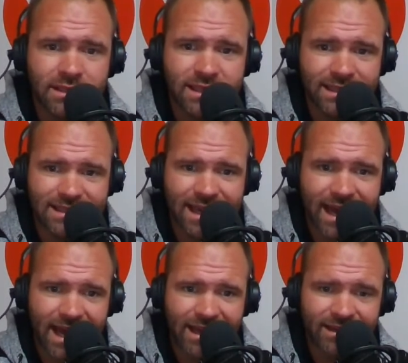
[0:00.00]
to
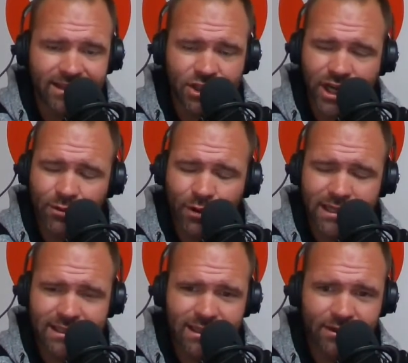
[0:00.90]
10. Deshaun
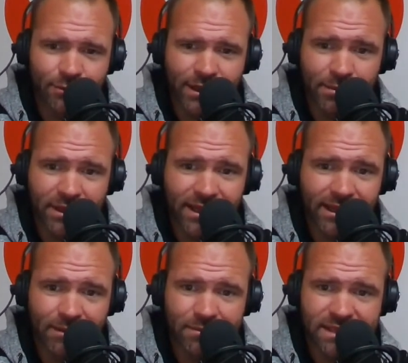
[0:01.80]
Watson didn't really play
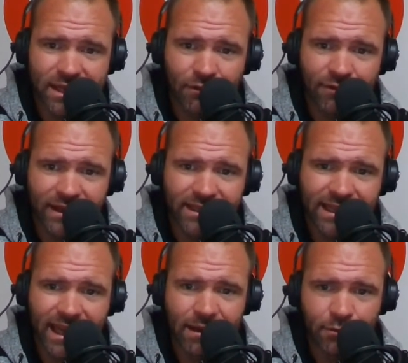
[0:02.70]
like himself, ended
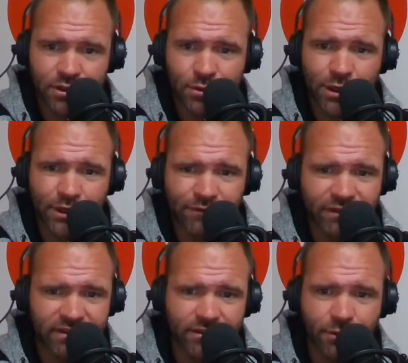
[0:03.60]
the game with
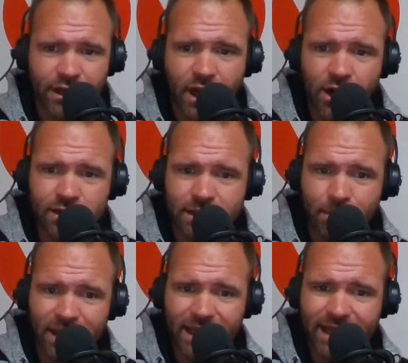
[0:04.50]
253 yards, a
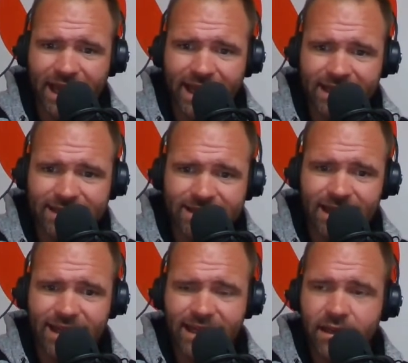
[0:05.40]
pick, and a
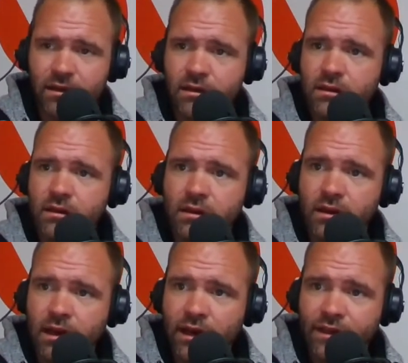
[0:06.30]
tutty.
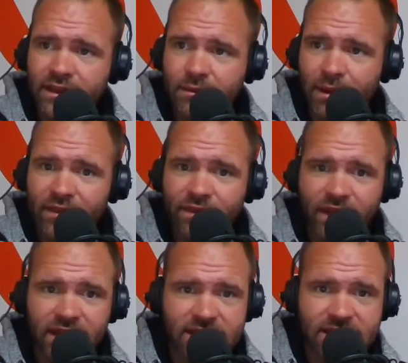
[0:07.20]
I think the main
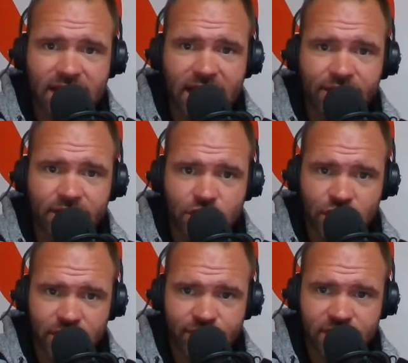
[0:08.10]
thing to see out of the
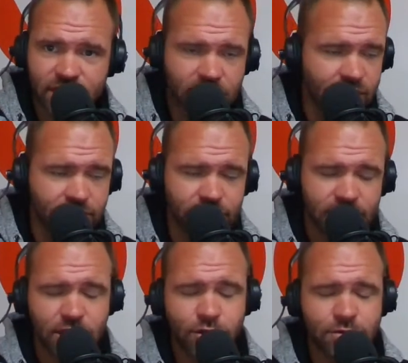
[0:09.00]
Chiefs, or
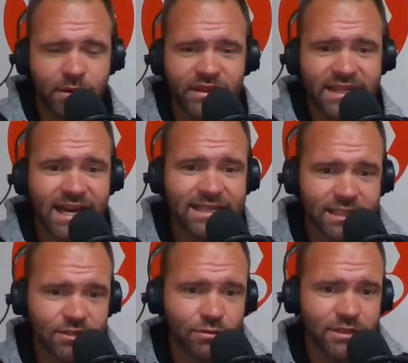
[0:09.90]
excuse me, the
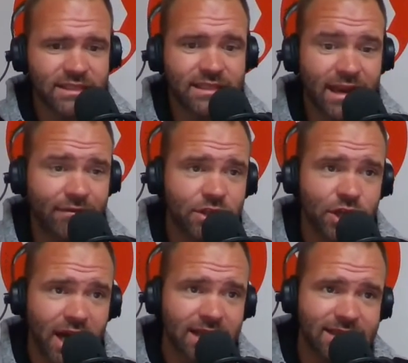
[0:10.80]
Texans, was David
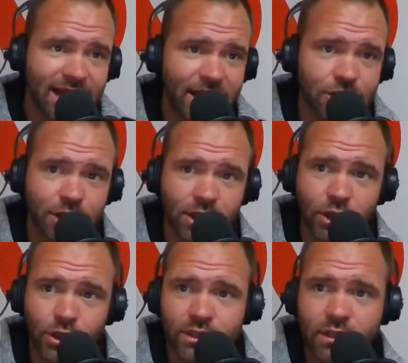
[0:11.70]
Johnson actually
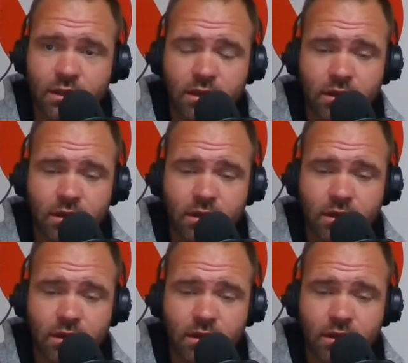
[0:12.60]
looked